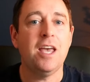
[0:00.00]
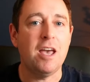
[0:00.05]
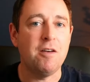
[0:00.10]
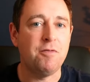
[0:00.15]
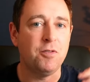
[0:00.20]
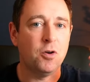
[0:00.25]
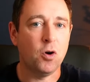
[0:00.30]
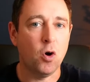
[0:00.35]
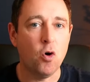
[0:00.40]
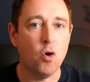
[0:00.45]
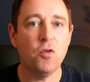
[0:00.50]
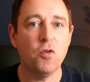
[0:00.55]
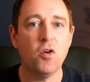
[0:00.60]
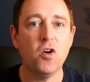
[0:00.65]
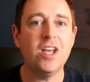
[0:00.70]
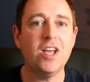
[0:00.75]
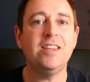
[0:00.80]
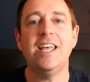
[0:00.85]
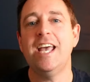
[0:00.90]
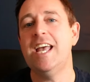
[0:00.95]
If you're over
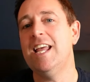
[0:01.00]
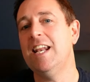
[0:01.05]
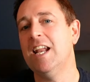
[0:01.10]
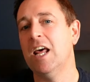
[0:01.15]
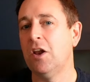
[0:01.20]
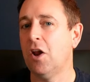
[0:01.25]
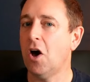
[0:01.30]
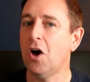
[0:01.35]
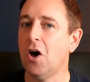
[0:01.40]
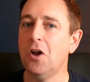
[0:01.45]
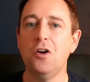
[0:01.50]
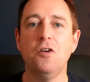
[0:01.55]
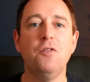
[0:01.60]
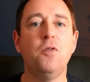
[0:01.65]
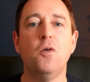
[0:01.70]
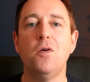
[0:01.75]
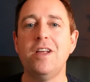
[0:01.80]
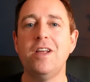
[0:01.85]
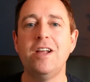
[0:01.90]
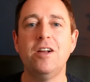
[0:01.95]
18 and under
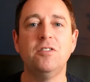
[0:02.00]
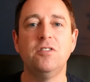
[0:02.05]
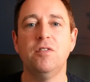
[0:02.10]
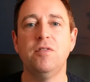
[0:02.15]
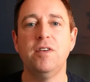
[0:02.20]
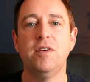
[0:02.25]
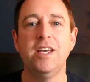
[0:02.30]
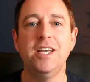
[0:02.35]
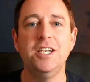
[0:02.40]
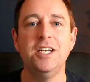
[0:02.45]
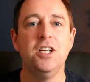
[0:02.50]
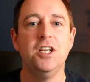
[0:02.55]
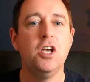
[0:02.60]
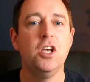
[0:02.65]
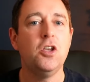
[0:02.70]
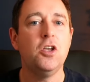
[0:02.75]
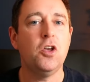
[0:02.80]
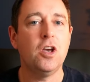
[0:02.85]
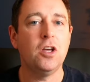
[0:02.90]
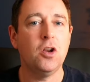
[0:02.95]
40 years of age,
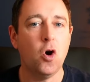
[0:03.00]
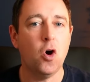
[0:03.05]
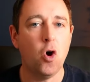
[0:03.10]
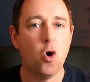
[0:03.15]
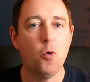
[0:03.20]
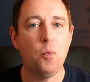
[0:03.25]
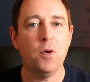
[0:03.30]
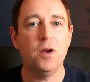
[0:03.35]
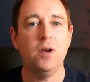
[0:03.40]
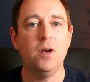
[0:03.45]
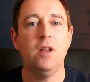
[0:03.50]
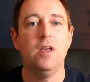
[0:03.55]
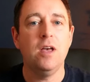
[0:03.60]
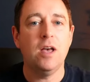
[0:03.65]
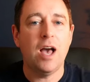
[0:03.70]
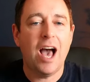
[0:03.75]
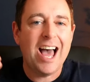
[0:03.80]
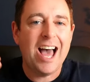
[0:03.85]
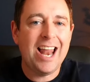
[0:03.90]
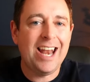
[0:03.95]
you can open
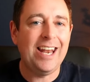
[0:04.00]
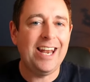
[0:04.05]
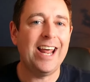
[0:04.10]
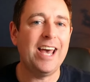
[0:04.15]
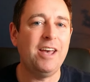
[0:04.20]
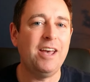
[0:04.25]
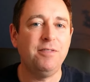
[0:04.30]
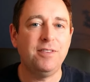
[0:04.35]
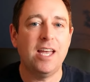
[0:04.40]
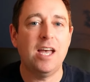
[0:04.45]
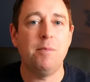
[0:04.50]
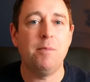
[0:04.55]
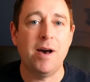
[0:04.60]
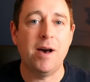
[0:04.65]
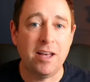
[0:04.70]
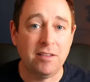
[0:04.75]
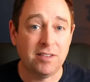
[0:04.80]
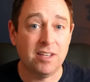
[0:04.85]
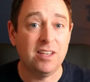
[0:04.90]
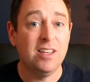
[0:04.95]
a lifetime
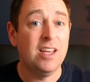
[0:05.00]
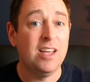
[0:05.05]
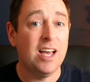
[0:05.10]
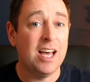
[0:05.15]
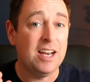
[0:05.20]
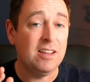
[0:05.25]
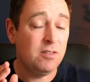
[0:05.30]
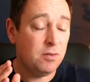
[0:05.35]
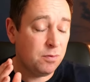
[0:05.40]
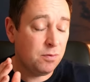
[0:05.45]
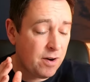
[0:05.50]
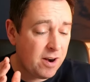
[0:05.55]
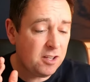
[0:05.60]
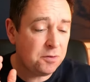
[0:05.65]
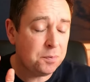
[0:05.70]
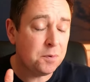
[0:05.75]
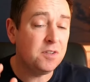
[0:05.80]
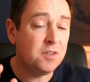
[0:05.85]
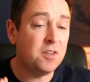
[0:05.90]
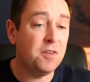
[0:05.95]
ISA, and it's very
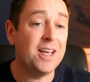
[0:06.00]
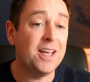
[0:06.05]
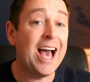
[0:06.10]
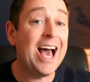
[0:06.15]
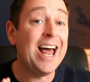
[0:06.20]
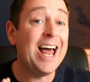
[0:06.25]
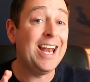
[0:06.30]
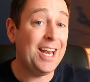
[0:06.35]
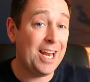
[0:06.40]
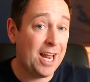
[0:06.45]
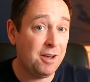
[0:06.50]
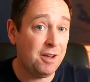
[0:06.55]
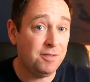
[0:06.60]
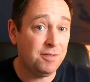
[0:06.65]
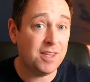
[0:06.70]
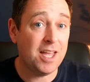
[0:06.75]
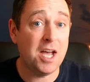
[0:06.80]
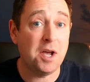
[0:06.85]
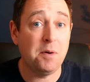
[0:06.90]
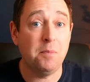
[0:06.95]
specific, a
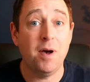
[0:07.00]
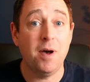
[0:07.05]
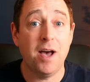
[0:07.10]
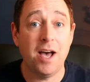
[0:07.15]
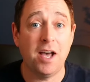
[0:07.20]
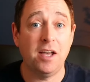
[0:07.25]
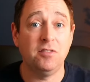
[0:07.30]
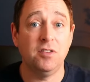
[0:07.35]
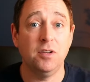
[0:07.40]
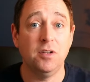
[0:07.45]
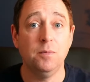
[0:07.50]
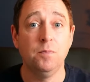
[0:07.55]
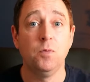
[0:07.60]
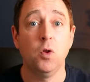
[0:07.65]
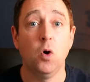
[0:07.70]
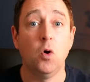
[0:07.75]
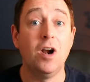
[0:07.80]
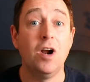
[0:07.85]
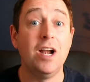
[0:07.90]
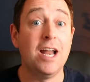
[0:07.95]
lifetime ISA
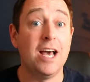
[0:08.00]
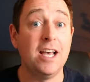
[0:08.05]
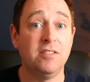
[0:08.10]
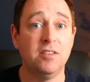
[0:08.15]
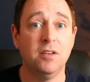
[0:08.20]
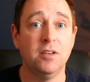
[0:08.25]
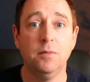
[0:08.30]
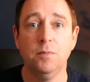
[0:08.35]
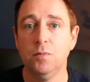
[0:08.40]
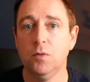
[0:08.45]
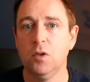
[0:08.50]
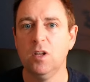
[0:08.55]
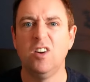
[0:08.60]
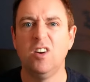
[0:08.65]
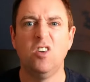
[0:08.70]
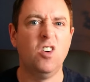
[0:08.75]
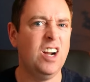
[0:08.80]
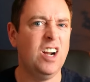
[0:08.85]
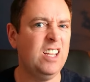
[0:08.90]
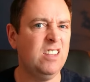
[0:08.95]
or LISA.
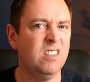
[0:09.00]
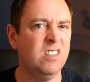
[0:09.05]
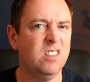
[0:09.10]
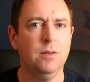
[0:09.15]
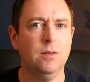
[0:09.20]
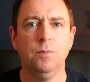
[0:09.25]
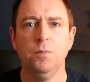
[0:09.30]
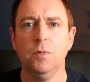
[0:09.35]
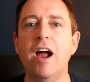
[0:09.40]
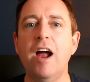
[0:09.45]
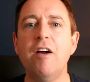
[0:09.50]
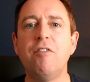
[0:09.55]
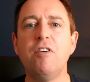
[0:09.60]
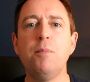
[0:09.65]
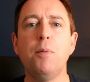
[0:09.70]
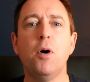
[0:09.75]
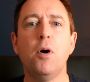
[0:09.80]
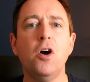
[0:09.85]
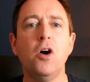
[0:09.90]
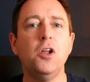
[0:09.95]
Or Lisa.
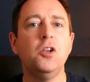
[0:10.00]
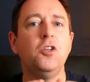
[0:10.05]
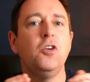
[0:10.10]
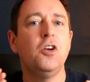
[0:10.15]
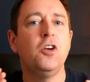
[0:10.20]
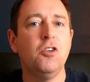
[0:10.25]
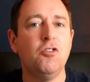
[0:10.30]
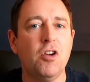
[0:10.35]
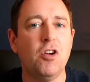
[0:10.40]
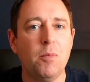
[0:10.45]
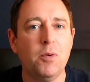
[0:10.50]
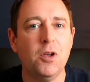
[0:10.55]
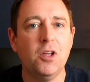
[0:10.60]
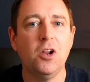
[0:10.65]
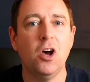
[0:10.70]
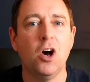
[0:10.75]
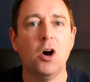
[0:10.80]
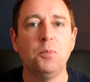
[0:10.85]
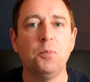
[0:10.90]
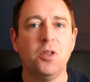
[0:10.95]
every pound you
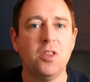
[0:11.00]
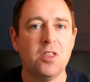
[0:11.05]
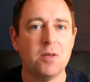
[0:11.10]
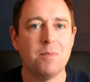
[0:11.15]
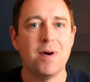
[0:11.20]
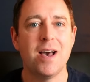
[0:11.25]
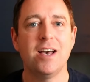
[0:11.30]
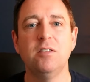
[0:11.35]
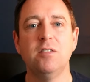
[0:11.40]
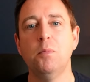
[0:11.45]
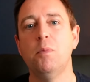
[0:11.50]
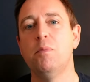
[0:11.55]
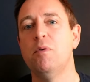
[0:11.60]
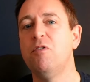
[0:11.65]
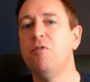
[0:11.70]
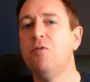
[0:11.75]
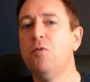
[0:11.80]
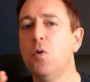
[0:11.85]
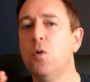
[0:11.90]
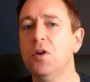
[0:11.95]
contribute up to the maximum
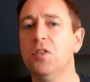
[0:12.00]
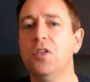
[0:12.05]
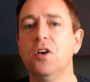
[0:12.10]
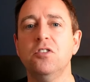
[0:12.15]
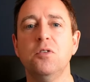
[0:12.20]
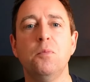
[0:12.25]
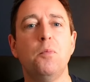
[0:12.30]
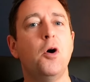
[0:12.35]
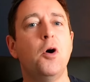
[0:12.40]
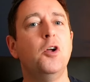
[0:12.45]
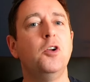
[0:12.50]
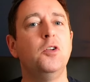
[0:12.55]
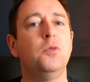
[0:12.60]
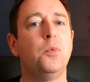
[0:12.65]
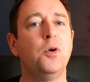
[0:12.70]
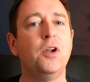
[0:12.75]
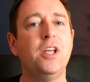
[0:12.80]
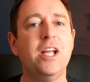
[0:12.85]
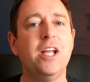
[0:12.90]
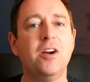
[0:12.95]
of £4,000
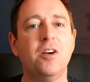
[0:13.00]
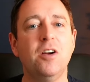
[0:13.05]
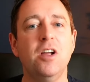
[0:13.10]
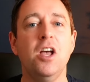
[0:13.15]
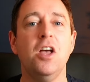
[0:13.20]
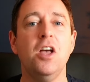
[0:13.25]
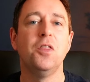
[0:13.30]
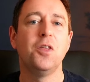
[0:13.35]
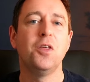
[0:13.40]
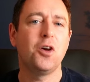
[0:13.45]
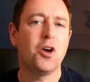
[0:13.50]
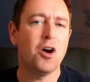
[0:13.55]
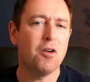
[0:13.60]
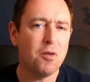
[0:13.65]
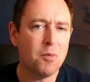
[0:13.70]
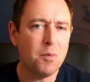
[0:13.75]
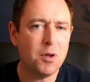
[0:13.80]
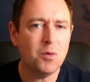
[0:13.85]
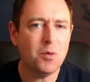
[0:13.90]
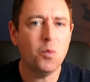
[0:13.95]
per year, the
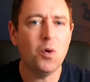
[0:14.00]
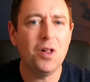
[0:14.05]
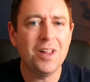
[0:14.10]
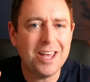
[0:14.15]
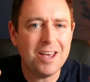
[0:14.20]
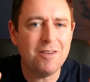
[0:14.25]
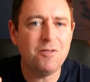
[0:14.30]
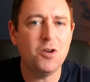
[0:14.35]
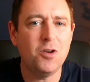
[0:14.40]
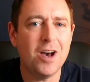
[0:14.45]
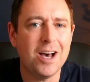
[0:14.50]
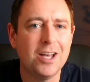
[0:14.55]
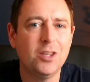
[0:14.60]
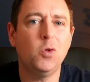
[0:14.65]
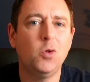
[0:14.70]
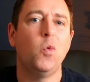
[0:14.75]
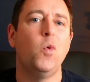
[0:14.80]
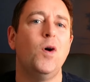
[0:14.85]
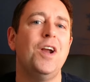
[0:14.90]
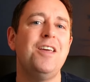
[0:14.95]
government will give you a
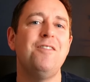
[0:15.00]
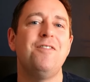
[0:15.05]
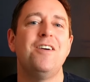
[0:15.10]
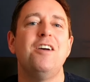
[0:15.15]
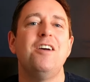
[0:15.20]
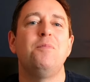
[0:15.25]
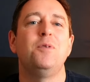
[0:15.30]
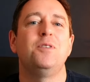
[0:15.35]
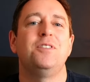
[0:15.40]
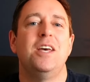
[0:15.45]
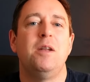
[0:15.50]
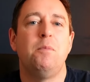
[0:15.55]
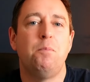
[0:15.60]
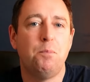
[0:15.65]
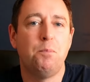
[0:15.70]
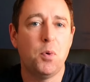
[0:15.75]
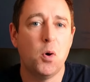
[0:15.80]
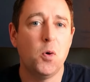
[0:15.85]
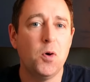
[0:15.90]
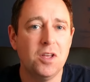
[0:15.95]

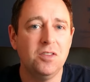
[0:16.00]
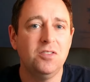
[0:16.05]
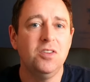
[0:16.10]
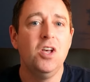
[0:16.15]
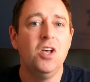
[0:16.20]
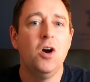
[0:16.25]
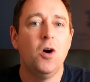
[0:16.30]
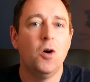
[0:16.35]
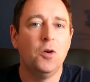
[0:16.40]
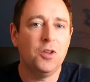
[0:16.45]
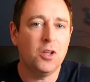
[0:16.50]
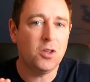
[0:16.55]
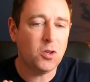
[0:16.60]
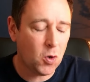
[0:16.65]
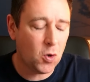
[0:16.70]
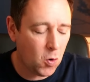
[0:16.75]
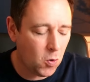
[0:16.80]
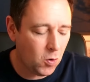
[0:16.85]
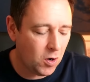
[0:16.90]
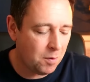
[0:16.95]
25% bonus on the
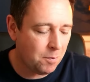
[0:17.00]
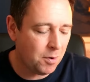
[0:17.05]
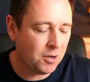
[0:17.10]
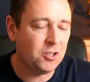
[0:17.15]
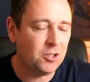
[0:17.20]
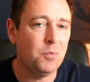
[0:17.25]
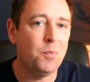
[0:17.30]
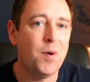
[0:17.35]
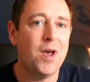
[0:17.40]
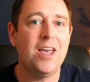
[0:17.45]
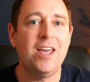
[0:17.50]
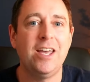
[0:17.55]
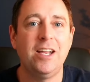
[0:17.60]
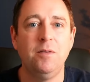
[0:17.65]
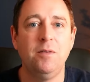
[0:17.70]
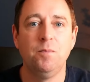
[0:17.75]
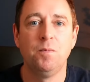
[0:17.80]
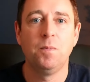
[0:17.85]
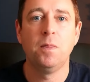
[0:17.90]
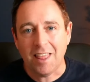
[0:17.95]
total amount you pay
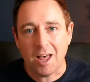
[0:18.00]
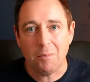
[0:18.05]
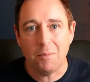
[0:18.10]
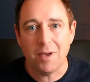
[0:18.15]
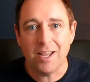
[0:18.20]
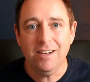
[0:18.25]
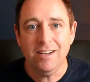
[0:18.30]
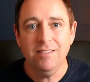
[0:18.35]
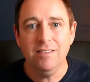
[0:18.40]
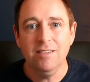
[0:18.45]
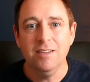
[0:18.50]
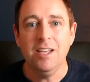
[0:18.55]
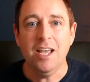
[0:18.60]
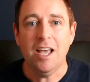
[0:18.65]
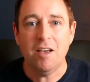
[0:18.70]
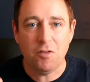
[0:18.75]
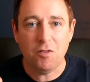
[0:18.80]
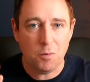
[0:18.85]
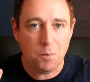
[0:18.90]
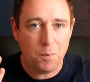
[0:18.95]
in. That means
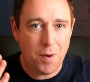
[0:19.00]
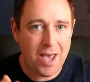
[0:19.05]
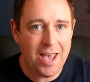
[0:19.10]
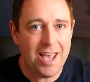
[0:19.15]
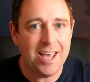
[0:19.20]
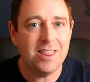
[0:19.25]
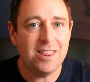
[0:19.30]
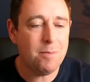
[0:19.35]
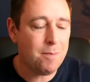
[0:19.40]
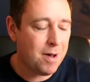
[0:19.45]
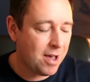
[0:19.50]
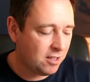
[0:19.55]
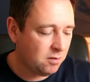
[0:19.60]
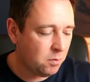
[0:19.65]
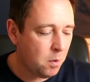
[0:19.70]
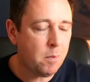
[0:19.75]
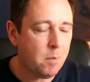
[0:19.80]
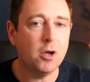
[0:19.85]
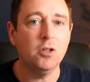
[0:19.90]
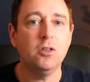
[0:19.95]
if you pay in the
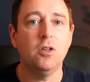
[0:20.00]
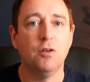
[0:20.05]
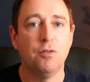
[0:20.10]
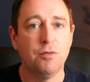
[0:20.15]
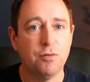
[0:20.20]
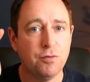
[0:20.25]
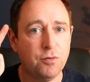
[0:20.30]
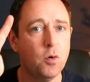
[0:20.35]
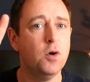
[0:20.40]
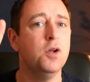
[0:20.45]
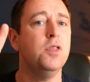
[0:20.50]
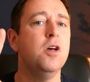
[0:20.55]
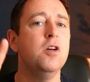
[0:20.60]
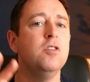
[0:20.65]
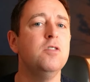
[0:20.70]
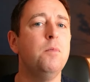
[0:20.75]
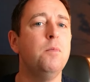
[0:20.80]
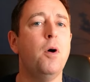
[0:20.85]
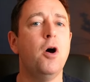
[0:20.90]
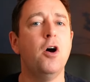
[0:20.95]
maximum amount of
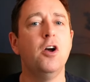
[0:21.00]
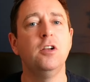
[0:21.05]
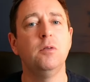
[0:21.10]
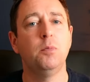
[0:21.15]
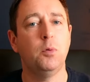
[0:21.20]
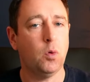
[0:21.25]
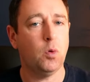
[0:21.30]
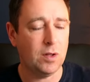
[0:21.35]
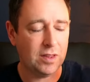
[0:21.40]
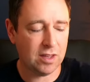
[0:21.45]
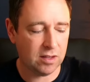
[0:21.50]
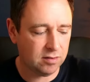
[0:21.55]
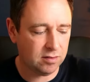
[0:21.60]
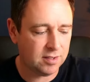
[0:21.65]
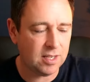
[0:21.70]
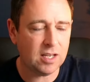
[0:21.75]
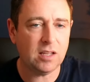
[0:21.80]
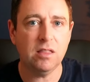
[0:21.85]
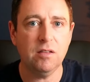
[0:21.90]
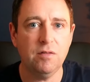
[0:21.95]
£4,000 between the
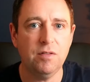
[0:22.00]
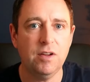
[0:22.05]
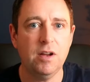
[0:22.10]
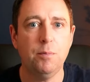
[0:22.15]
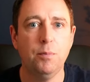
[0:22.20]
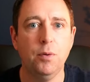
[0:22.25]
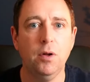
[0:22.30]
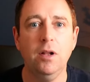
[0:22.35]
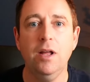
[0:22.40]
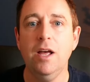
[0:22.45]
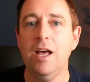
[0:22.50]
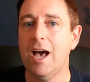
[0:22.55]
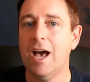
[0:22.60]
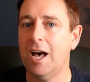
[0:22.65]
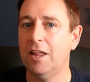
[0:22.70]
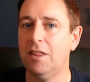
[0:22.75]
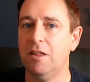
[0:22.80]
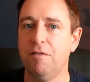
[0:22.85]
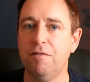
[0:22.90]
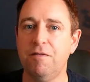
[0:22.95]
6th of April
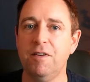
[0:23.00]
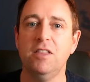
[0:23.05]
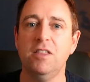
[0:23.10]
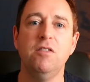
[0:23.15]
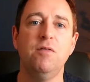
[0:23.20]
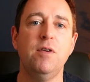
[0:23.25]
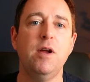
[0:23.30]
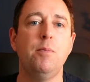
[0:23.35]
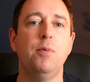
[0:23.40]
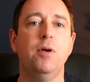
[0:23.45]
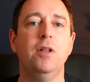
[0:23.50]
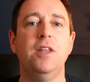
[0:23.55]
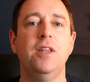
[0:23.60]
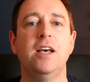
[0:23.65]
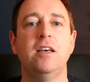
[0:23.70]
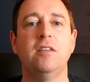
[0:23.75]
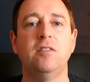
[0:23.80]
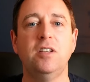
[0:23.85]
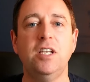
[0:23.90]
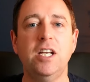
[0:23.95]
and the 5th of April
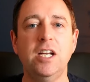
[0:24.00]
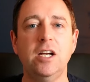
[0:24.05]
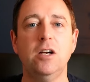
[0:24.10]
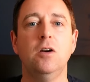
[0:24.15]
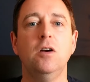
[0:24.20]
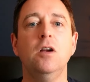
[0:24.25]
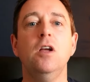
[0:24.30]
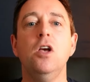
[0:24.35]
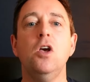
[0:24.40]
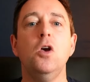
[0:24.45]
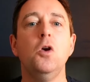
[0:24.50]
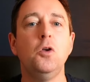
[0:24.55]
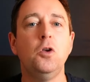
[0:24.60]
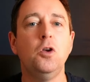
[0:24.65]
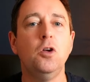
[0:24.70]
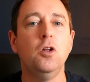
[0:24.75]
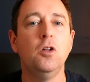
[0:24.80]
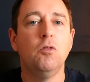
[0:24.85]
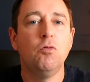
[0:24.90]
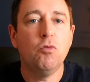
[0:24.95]
next year,
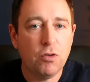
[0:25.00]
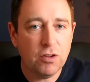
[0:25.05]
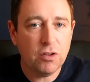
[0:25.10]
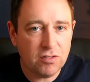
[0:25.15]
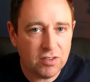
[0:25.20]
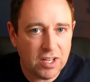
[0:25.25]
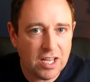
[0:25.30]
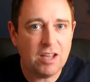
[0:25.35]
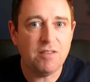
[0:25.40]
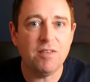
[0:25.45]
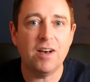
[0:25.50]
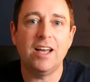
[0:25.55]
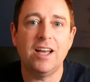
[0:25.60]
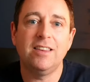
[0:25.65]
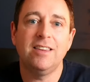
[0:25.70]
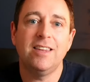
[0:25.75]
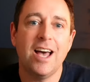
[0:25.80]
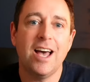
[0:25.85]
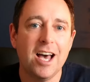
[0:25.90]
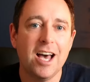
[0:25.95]
you'll receive a
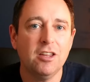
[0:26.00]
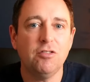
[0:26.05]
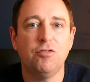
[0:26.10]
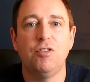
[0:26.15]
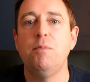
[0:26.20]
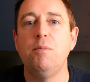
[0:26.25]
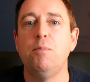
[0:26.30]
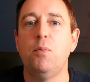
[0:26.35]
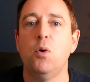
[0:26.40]
tax-free